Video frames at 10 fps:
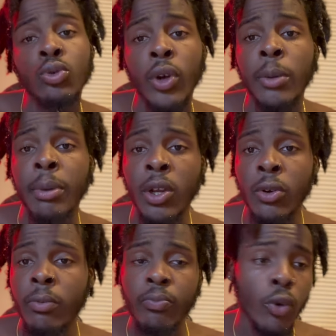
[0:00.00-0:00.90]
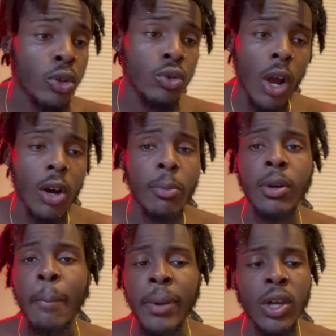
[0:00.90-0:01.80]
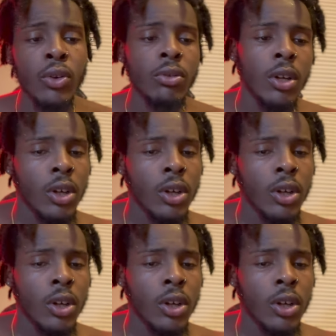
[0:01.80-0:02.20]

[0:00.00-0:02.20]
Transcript: drink beer. Or you crack open a beer.